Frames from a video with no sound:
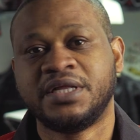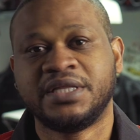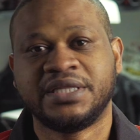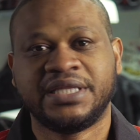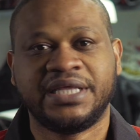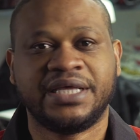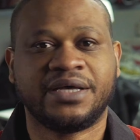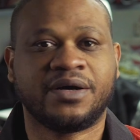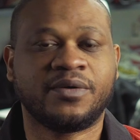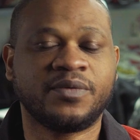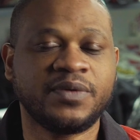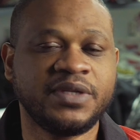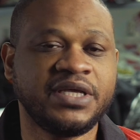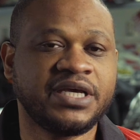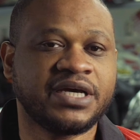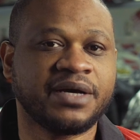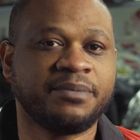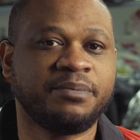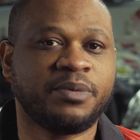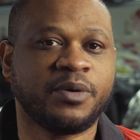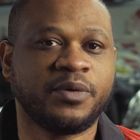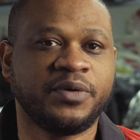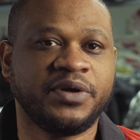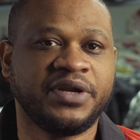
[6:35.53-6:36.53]
The only
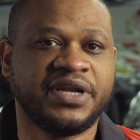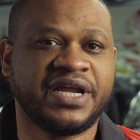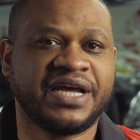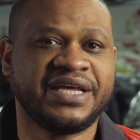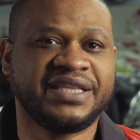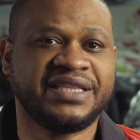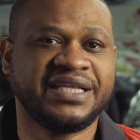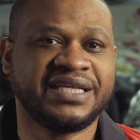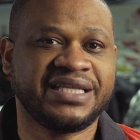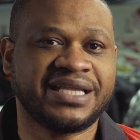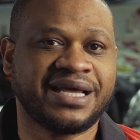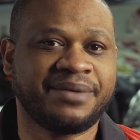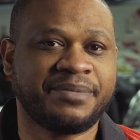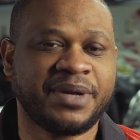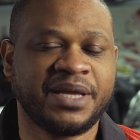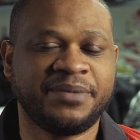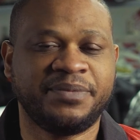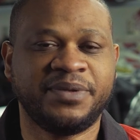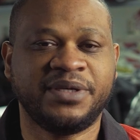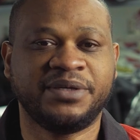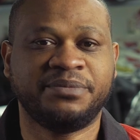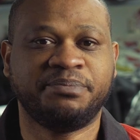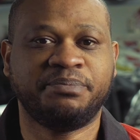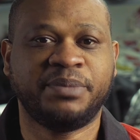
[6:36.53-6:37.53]
component I think that might
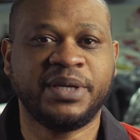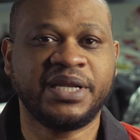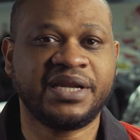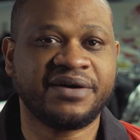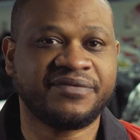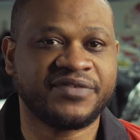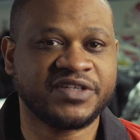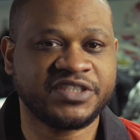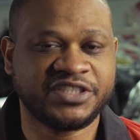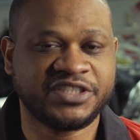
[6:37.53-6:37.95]
be a bit of a